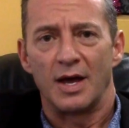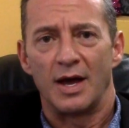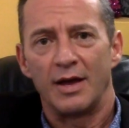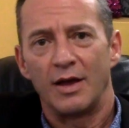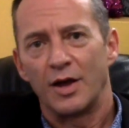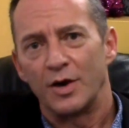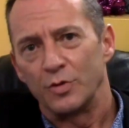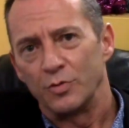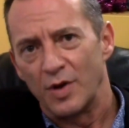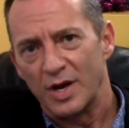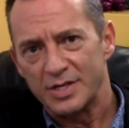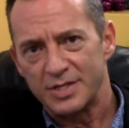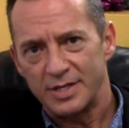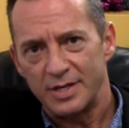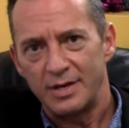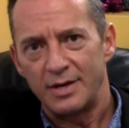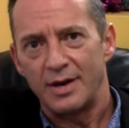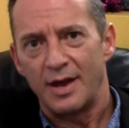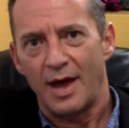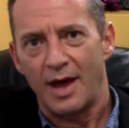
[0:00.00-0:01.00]
I got
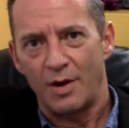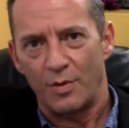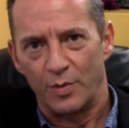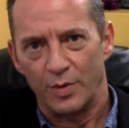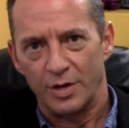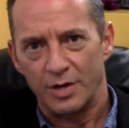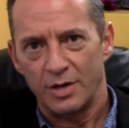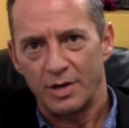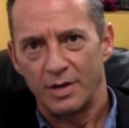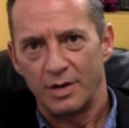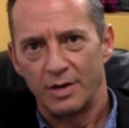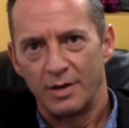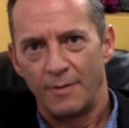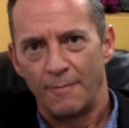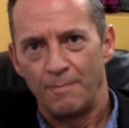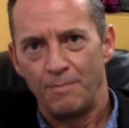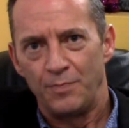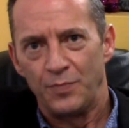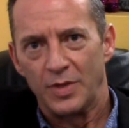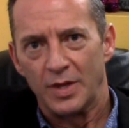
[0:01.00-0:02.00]
arrested at work.
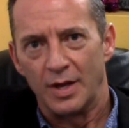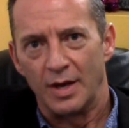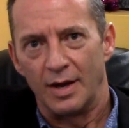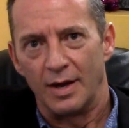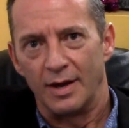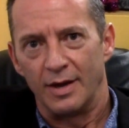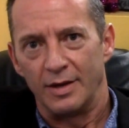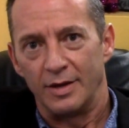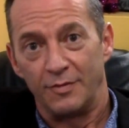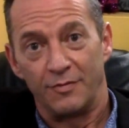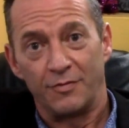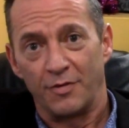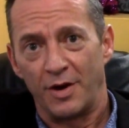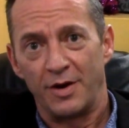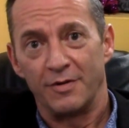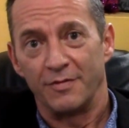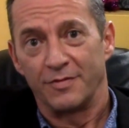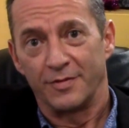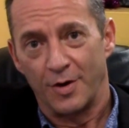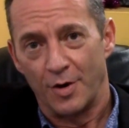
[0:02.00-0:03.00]
In
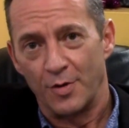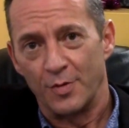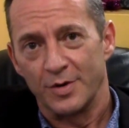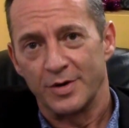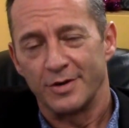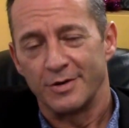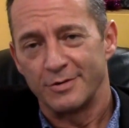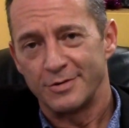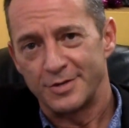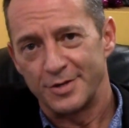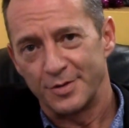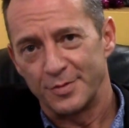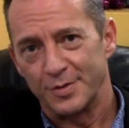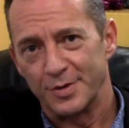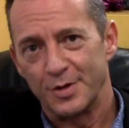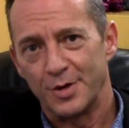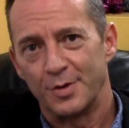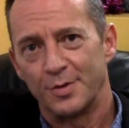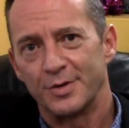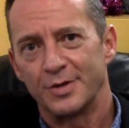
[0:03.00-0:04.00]
front of coworkers, there
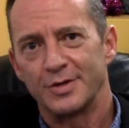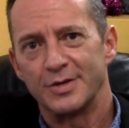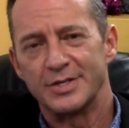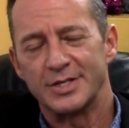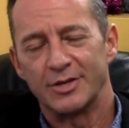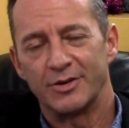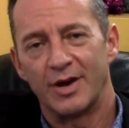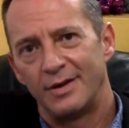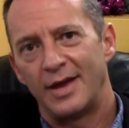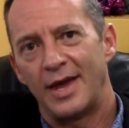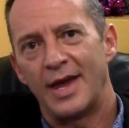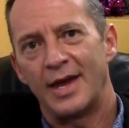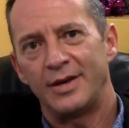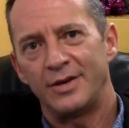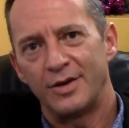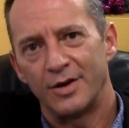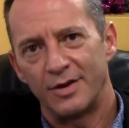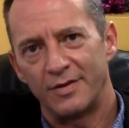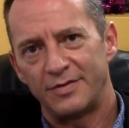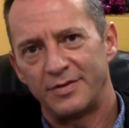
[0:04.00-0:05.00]
were coworkers there,
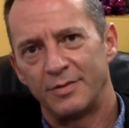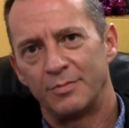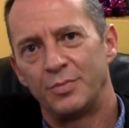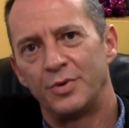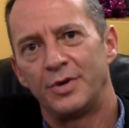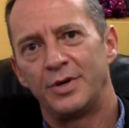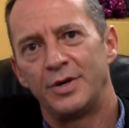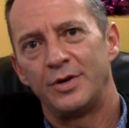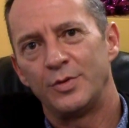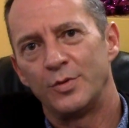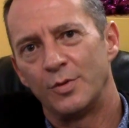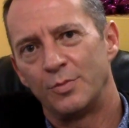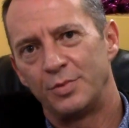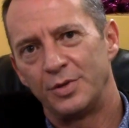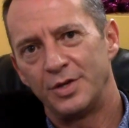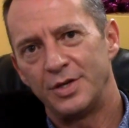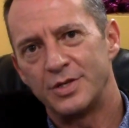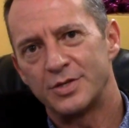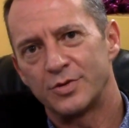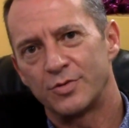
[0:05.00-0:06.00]
handcuffed and into a
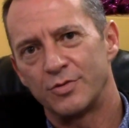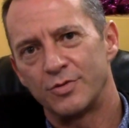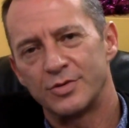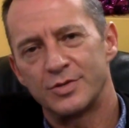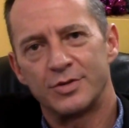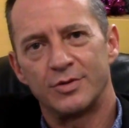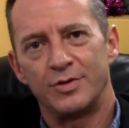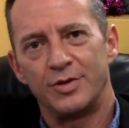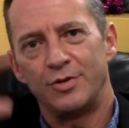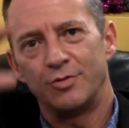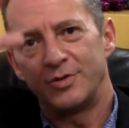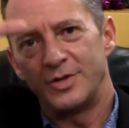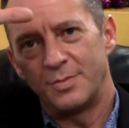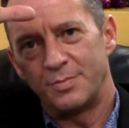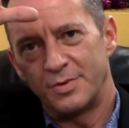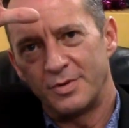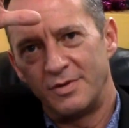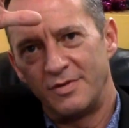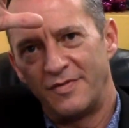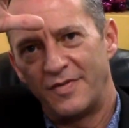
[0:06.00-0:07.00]
police cruiser in your
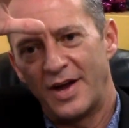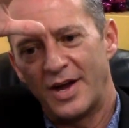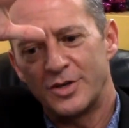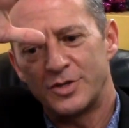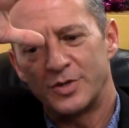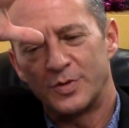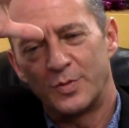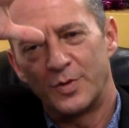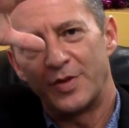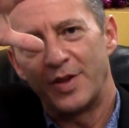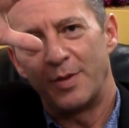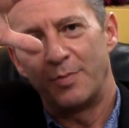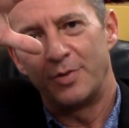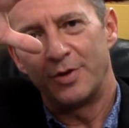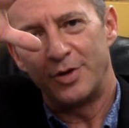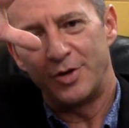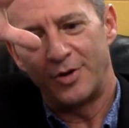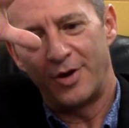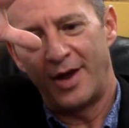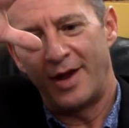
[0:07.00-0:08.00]
typical fashion where they
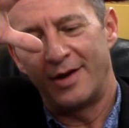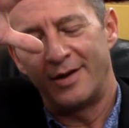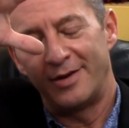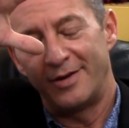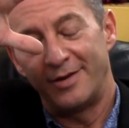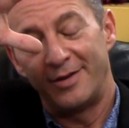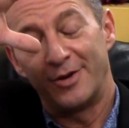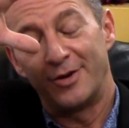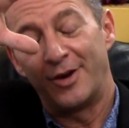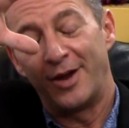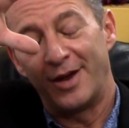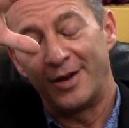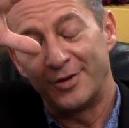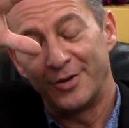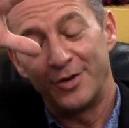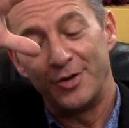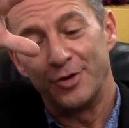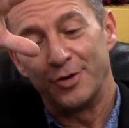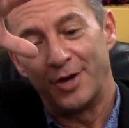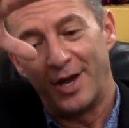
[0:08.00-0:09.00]
put their hand
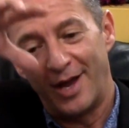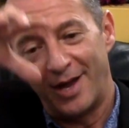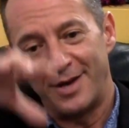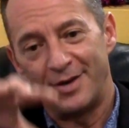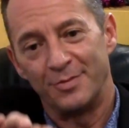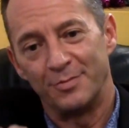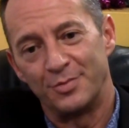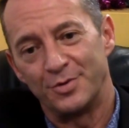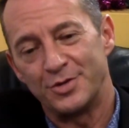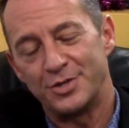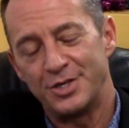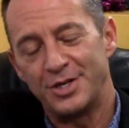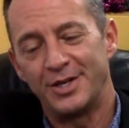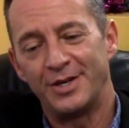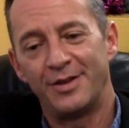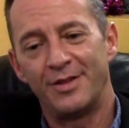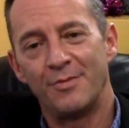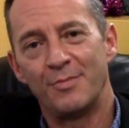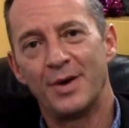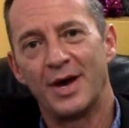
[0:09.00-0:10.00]
on your head and push you
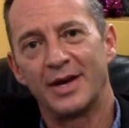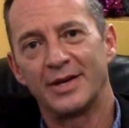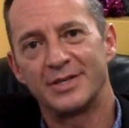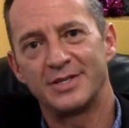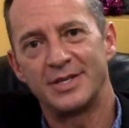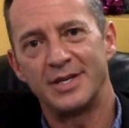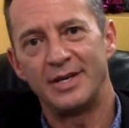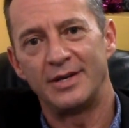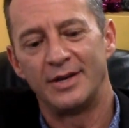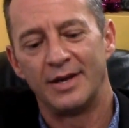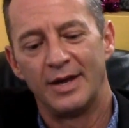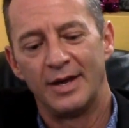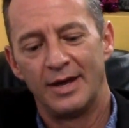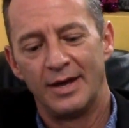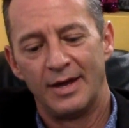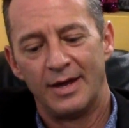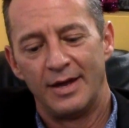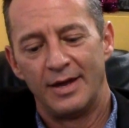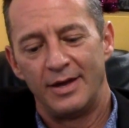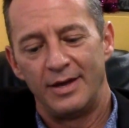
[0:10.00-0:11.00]
into the back seat
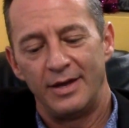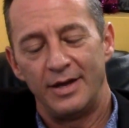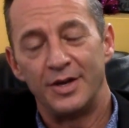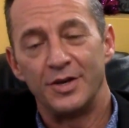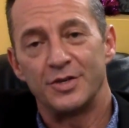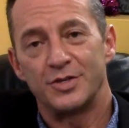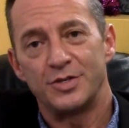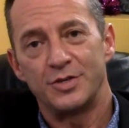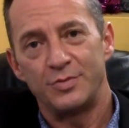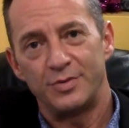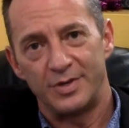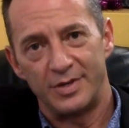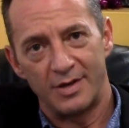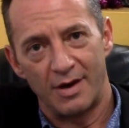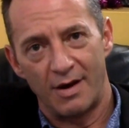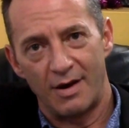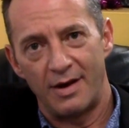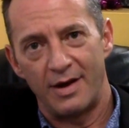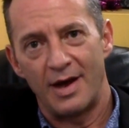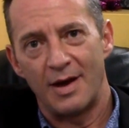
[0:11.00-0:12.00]
in a suit and
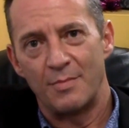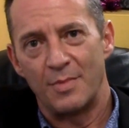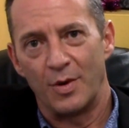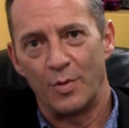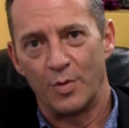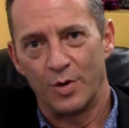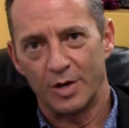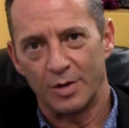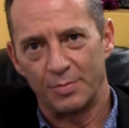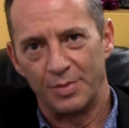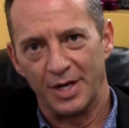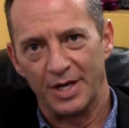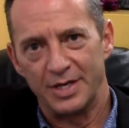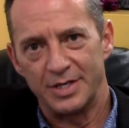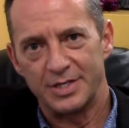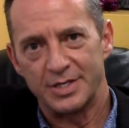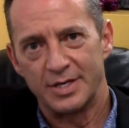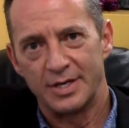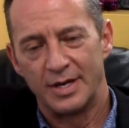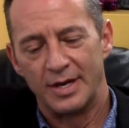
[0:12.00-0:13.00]
tie at my
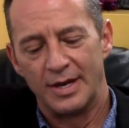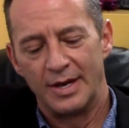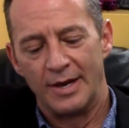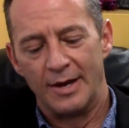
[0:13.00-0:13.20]
workplace.